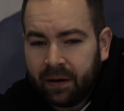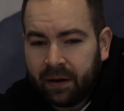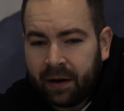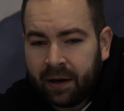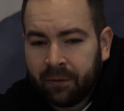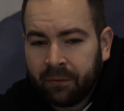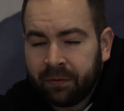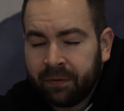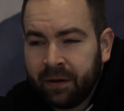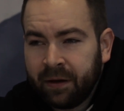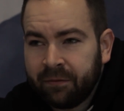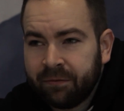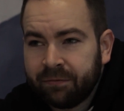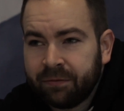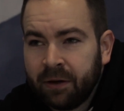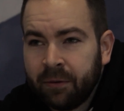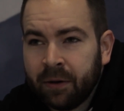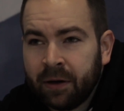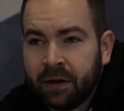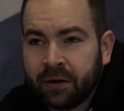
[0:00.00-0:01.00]
I don't think
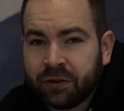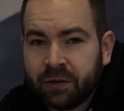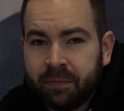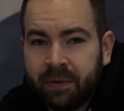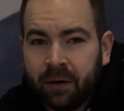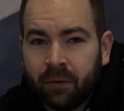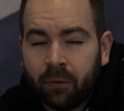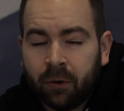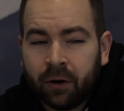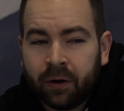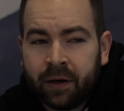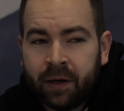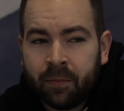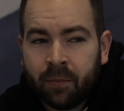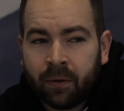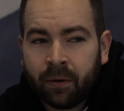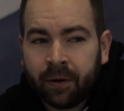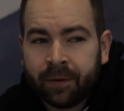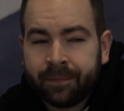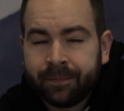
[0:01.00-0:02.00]
free running should be a word
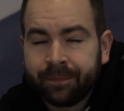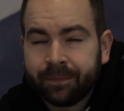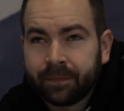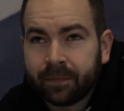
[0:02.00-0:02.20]
anymore.